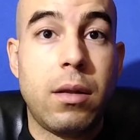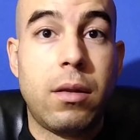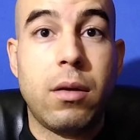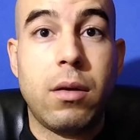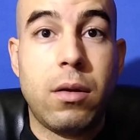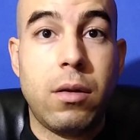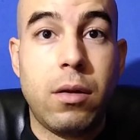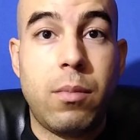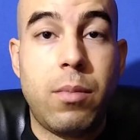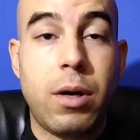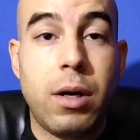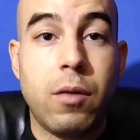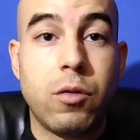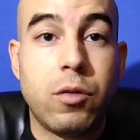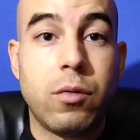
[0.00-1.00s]
the other
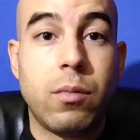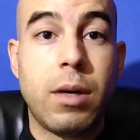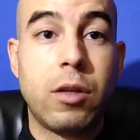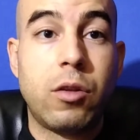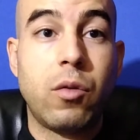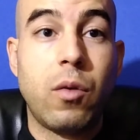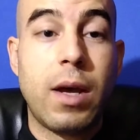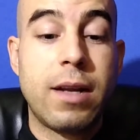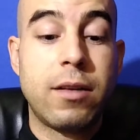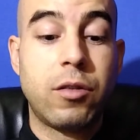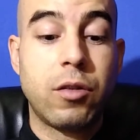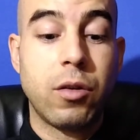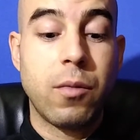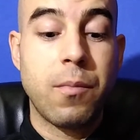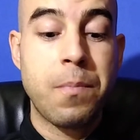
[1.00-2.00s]
party was about to
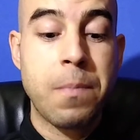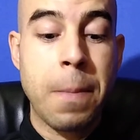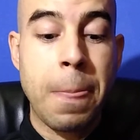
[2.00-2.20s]
answer.